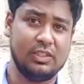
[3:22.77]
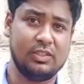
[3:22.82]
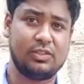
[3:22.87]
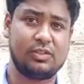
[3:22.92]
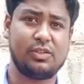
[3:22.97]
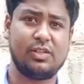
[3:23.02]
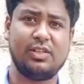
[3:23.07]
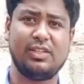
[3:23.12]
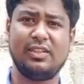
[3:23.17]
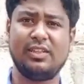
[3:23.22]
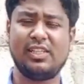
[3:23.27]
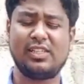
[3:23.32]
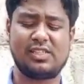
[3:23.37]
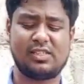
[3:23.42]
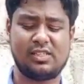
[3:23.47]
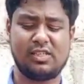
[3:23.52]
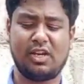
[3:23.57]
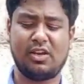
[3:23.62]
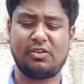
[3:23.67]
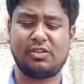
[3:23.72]
So in
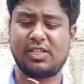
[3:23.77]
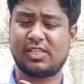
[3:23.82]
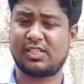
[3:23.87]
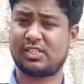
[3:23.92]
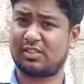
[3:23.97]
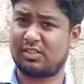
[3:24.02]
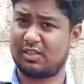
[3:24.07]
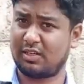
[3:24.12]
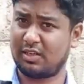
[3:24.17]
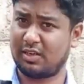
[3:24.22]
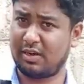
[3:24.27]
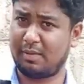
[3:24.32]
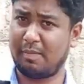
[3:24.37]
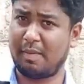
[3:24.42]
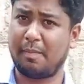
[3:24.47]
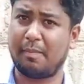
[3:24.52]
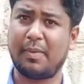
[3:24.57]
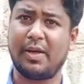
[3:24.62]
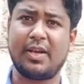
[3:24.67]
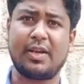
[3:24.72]
this you just
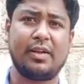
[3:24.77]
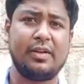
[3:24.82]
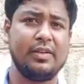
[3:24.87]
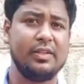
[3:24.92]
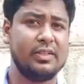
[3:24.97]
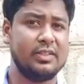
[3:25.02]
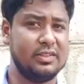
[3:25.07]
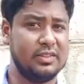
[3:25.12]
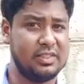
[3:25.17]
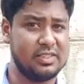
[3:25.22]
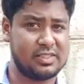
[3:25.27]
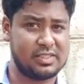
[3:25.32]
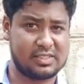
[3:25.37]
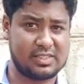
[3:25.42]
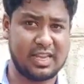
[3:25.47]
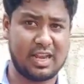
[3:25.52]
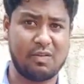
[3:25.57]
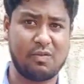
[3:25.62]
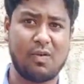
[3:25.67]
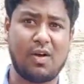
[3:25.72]
remember this
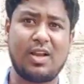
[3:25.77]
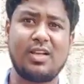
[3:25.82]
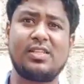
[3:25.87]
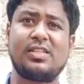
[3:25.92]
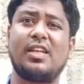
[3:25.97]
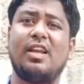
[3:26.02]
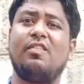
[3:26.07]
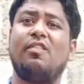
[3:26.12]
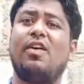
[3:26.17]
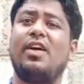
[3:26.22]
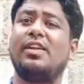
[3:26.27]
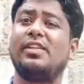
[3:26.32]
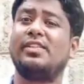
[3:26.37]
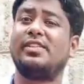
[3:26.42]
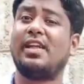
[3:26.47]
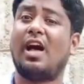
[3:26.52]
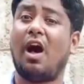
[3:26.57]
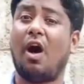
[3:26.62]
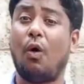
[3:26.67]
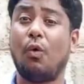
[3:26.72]
cell wall. Cell wall is
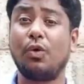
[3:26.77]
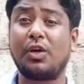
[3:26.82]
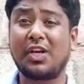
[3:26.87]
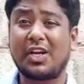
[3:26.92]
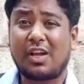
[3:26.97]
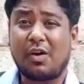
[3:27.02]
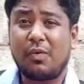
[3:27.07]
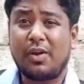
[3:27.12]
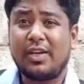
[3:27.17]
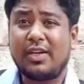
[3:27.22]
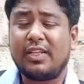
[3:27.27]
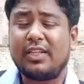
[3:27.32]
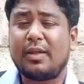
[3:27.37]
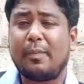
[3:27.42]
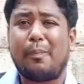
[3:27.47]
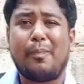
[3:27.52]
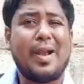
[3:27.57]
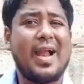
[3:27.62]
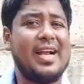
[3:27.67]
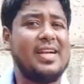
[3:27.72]
the outer covering in the
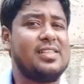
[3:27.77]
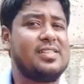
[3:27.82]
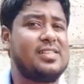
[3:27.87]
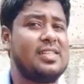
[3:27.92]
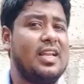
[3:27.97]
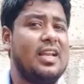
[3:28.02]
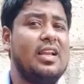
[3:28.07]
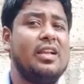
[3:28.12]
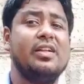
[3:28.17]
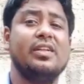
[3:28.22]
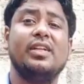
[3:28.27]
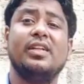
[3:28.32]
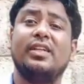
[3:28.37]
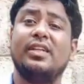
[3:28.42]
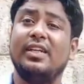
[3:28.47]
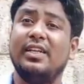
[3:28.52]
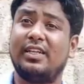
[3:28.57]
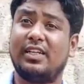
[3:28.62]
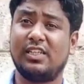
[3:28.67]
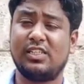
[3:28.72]
plant cell.
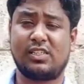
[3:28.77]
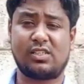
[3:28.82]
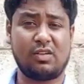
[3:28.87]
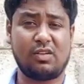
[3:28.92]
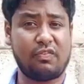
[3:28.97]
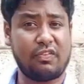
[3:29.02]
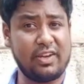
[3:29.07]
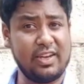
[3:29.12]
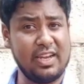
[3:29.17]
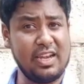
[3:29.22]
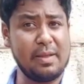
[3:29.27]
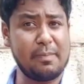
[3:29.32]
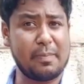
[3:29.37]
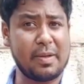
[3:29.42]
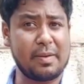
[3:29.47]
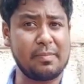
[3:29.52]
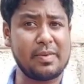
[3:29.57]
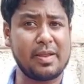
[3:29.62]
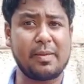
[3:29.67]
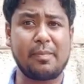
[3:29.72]
It is freely
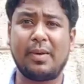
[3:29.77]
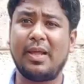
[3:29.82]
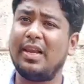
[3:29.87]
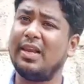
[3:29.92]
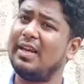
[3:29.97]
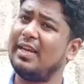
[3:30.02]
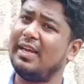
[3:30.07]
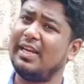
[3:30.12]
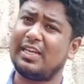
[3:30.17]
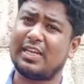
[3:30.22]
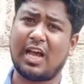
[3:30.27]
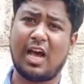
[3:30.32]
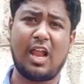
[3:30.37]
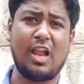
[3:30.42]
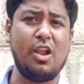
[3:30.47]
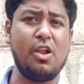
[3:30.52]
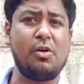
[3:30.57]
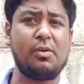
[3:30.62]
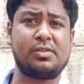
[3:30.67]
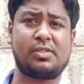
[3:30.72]
permeable. It
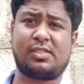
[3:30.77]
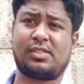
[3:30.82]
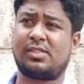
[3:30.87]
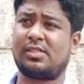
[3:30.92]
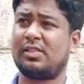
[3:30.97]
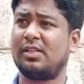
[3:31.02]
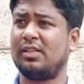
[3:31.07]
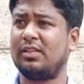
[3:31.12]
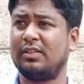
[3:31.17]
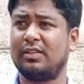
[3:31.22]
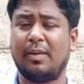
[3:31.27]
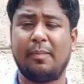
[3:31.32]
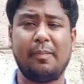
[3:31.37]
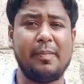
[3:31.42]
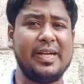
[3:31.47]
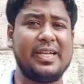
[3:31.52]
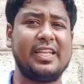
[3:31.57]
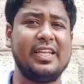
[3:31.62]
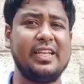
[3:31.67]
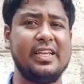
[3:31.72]
allows the
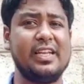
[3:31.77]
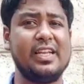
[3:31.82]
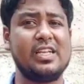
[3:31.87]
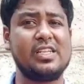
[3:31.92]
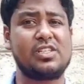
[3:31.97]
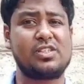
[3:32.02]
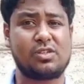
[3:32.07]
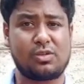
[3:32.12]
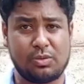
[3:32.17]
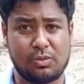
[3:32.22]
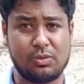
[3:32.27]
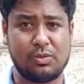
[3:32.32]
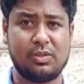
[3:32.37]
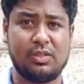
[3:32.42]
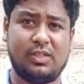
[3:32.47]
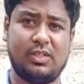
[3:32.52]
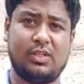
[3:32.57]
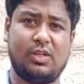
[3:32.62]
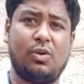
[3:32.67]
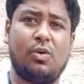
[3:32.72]
materials to
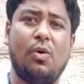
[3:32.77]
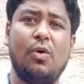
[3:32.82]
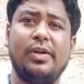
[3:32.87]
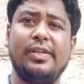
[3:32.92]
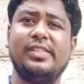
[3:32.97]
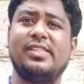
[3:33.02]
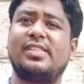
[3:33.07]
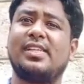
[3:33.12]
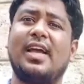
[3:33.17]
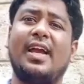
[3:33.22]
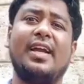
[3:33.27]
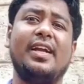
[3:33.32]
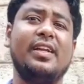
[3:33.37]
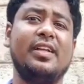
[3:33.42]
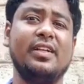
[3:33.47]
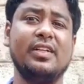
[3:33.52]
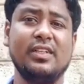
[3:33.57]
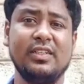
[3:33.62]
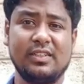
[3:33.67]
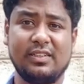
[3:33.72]
go inside,
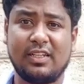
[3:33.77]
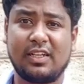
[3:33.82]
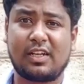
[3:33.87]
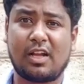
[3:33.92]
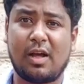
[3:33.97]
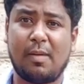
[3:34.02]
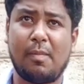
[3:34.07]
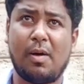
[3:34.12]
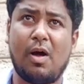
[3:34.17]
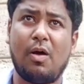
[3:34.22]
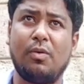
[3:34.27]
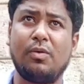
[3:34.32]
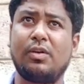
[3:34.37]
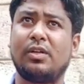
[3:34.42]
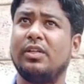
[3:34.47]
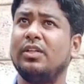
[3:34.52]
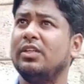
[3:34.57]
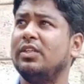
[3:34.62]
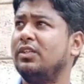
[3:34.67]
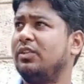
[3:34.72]
they come out.
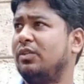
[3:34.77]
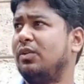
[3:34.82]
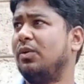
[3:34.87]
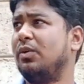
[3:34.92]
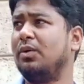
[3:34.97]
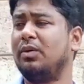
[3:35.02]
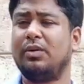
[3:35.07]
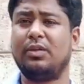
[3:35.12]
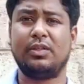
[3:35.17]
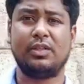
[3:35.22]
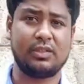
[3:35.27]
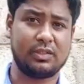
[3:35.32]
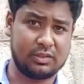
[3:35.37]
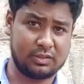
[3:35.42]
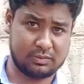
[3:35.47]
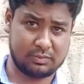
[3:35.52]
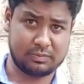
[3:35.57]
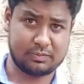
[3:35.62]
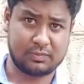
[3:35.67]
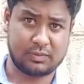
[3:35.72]
So
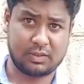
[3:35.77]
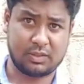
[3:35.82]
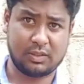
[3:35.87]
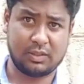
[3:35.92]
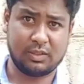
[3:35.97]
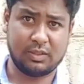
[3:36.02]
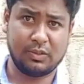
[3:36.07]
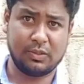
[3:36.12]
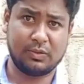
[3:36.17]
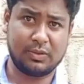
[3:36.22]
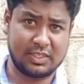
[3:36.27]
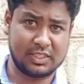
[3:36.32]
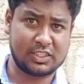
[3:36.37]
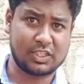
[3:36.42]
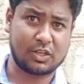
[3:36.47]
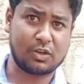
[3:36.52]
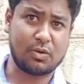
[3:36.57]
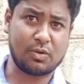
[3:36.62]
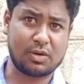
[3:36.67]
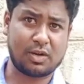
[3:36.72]
you can
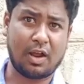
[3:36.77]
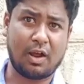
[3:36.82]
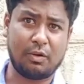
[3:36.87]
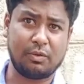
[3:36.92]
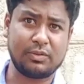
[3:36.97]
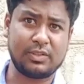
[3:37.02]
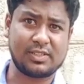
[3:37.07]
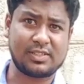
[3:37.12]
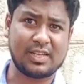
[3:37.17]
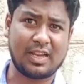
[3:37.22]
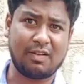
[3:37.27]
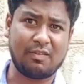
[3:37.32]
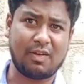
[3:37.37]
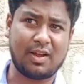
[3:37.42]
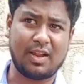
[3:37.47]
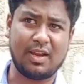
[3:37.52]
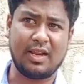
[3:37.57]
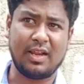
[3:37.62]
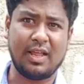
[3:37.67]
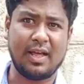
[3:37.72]
check out how the cell
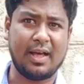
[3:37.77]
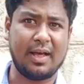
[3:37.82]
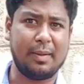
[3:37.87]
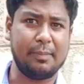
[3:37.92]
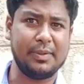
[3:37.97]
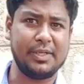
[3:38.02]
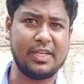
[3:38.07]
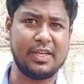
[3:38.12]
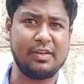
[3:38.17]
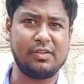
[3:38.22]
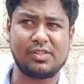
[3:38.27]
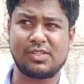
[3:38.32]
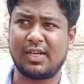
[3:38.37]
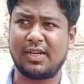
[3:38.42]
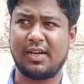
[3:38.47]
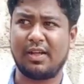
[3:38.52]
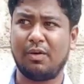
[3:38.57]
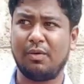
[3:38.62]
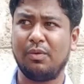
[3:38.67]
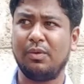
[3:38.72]
wall behaves
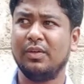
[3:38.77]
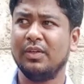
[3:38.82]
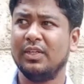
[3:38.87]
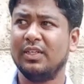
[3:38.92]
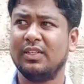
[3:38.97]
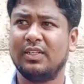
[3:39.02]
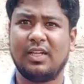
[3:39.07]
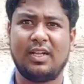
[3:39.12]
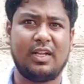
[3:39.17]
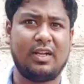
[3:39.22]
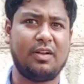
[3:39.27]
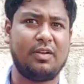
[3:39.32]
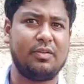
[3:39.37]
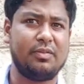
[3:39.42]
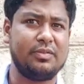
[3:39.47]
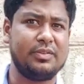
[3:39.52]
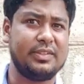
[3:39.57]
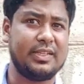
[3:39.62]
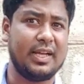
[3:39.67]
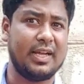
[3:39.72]
and how
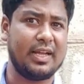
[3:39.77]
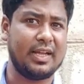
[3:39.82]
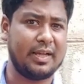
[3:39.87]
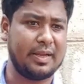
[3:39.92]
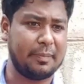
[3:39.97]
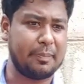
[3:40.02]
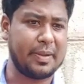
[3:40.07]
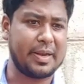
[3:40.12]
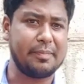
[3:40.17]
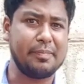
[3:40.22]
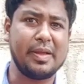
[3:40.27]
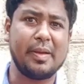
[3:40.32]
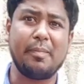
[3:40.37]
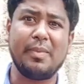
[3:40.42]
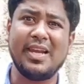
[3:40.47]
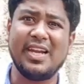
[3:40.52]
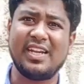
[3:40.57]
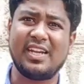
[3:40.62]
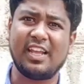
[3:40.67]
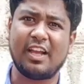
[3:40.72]
the
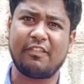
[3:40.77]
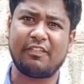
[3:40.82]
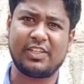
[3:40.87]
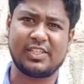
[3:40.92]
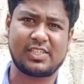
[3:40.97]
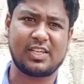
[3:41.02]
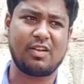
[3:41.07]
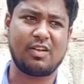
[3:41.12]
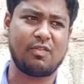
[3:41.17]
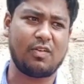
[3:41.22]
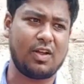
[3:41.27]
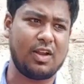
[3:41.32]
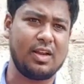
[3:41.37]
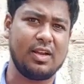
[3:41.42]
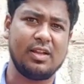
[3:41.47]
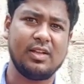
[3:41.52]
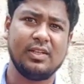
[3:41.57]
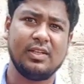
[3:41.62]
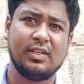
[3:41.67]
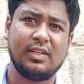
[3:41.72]
permeability of the cell wall
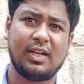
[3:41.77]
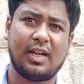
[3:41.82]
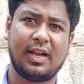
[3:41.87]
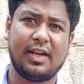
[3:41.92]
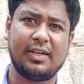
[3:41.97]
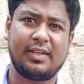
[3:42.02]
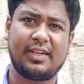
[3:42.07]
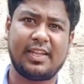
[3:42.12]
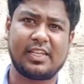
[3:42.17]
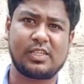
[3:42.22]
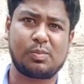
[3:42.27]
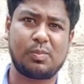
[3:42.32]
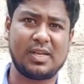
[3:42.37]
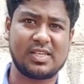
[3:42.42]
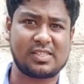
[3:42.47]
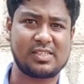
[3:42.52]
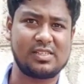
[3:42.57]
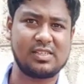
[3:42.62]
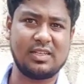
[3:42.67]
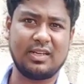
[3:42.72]
it takes
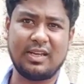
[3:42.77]
place.